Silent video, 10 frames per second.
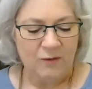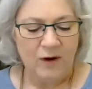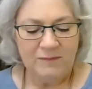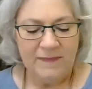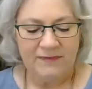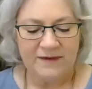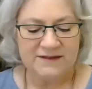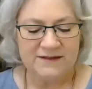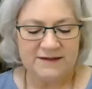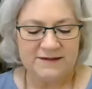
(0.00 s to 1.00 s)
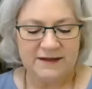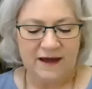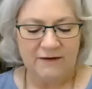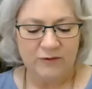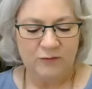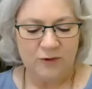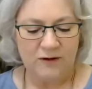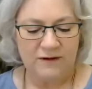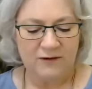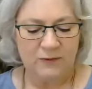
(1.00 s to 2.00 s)
What man that sees the
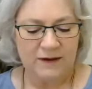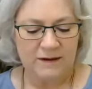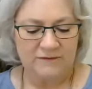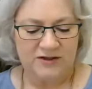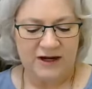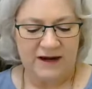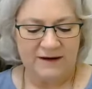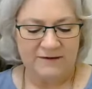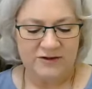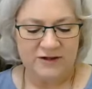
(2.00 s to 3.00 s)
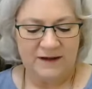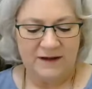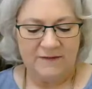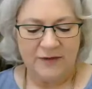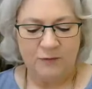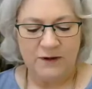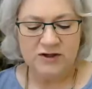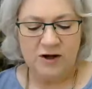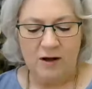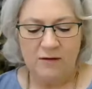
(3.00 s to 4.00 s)
ever-whirling wheel of change, the
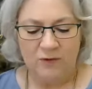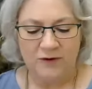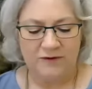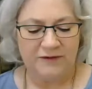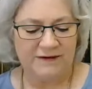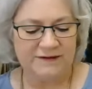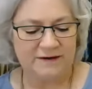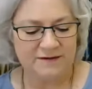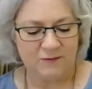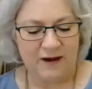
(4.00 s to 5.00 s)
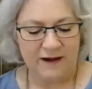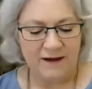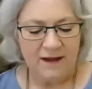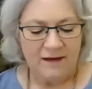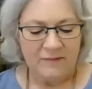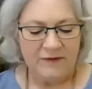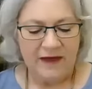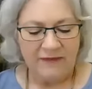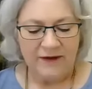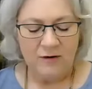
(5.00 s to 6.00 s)
which all mortal things doth sway, but
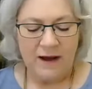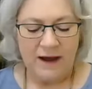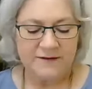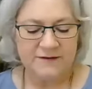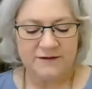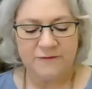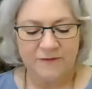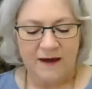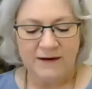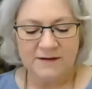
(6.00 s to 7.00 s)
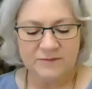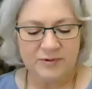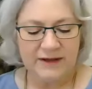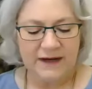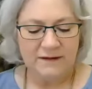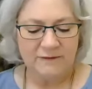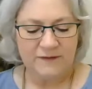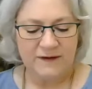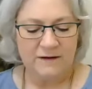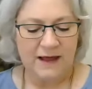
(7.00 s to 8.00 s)
that thereby doth find and plainly
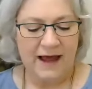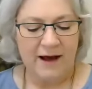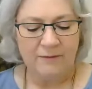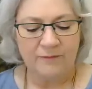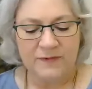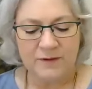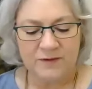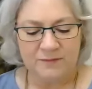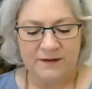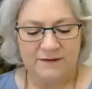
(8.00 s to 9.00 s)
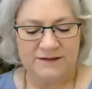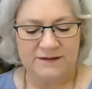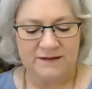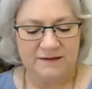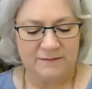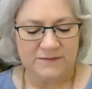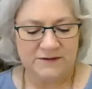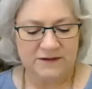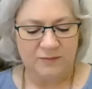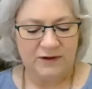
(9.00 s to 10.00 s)
feel how mutability in them
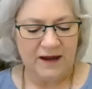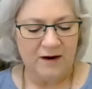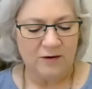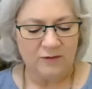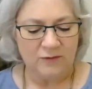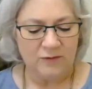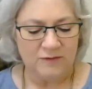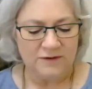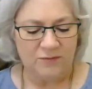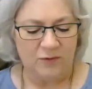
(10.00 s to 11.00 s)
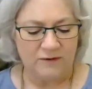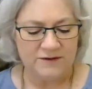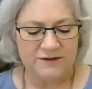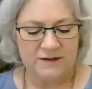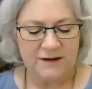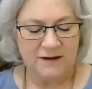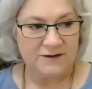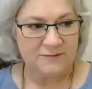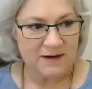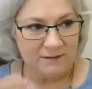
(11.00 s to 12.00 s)
doth play her cruel sports
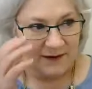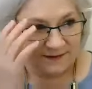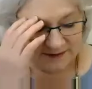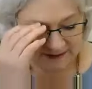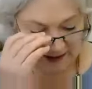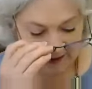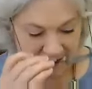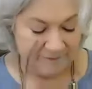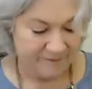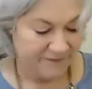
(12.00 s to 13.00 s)
to many men's decay?